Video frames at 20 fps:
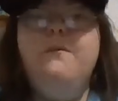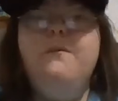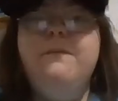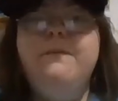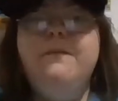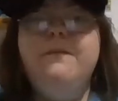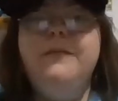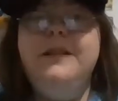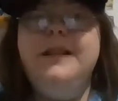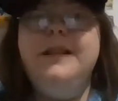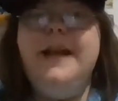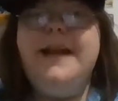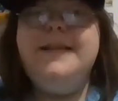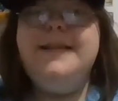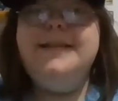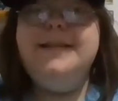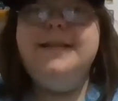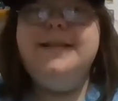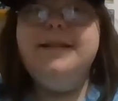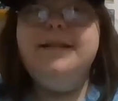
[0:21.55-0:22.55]
let's
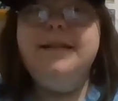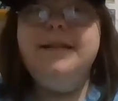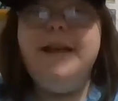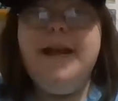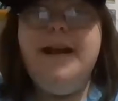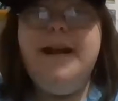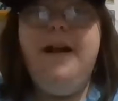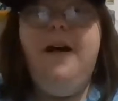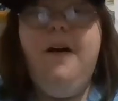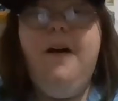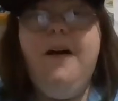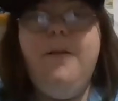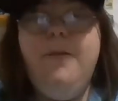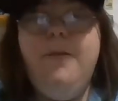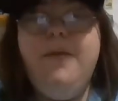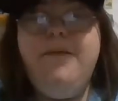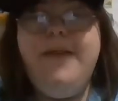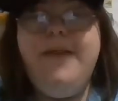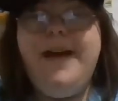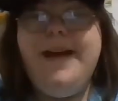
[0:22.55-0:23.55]
get on with
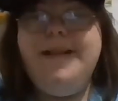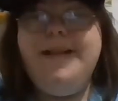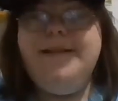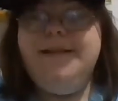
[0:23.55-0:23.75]
it.